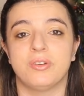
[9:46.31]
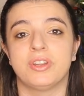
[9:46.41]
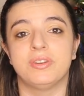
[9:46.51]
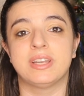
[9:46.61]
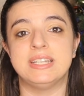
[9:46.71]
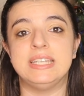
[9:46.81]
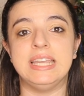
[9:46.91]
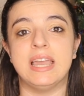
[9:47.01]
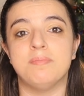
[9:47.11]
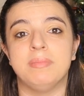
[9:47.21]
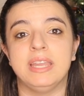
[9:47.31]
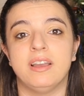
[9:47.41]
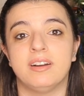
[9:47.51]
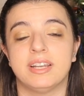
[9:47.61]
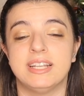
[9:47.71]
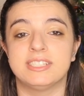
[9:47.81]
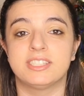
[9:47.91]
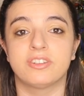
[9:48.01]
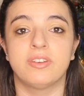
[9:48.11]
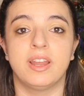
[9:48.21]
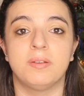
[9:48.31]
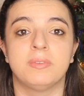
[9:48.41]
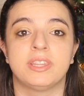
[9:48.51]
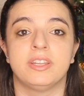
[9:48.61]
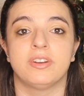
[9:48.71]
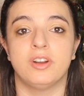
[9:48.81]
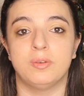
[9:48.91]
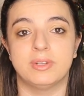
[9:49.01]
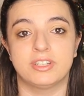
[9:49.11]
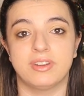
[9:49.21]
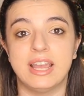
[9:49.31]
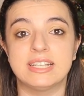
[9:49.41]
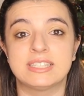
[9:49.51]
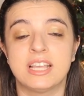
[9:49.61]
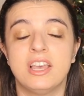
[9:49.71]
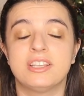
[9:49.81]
or you can DM me on Instagram with your home address